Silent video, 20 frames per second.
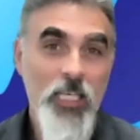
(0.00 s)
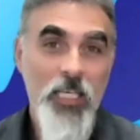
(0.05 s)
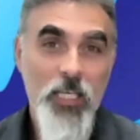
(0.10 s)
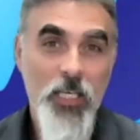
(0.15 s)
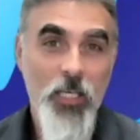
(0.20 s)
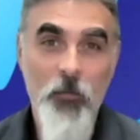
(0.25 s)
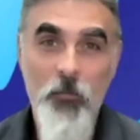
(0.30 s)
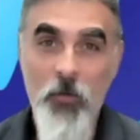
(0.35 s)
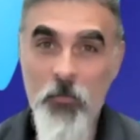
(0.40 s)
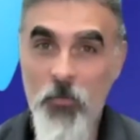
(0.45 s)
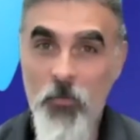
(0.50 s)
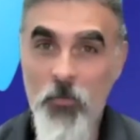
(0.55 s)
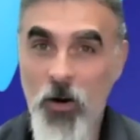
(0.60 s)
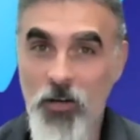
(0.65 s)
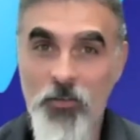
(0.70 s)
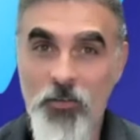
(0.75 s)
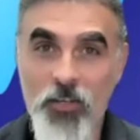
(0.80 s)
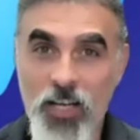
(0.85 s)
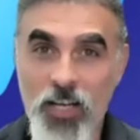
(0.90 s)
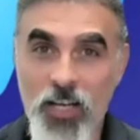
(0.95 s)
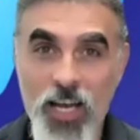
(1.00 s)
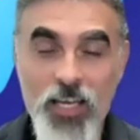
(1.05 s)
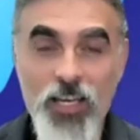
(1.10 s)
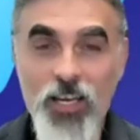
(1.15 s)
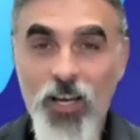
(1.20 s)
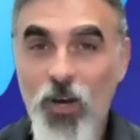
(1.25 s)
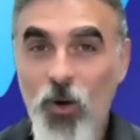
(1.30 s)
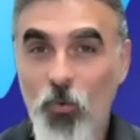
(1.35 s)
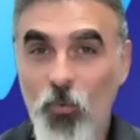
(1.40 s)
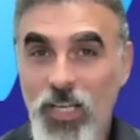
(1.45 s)
My partner and I,
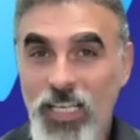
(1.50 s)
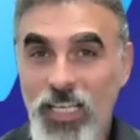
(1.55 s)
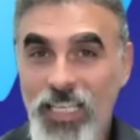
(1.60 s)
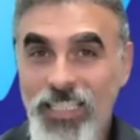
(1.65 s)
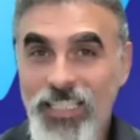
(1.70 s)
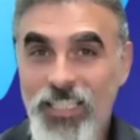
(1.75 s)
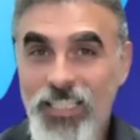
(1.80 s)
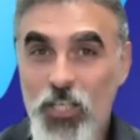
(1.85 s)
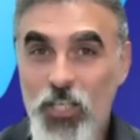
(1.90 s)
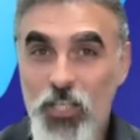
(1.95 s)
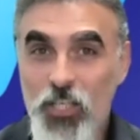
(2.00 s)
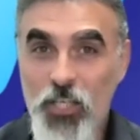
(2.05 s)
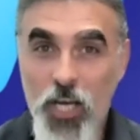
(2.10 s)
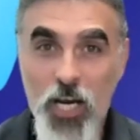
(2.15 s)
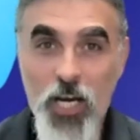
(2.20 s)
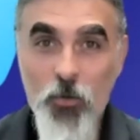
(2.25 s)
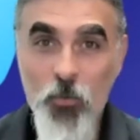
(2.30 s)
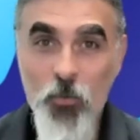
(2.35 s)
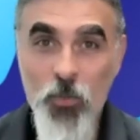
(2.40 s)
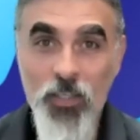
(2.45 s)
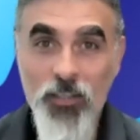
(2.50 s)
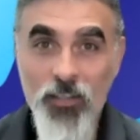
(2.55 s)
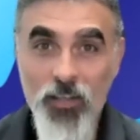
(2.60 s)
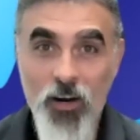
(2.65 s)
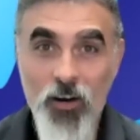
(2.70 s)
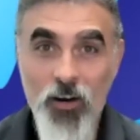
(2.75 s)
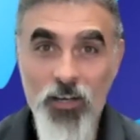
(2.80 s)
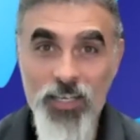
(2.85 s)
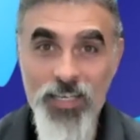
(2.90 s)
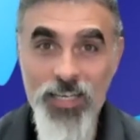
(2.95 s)
we didn't share with
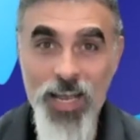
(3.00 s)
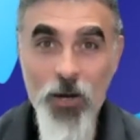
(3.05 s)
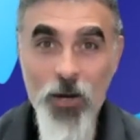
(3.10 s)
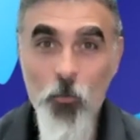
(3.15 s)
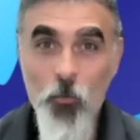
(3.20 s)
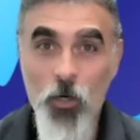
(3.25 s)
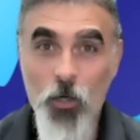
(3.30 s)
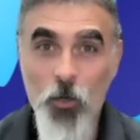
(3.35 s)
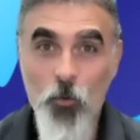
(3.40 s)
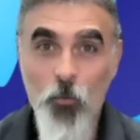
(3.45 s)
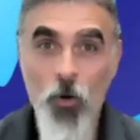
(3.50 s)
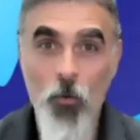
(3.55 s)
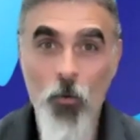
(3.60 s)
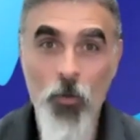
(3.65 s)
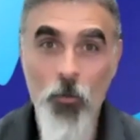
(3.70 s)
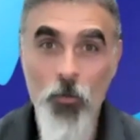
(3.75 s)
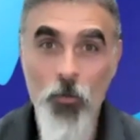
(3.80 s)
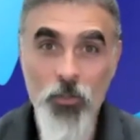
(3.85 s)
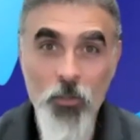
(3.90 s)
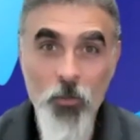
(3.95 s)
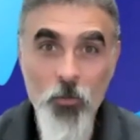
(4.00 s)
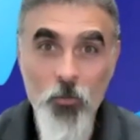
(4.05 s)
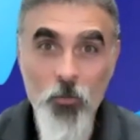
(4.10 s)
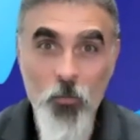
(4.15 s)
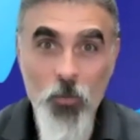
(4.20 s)
our network what we were doing.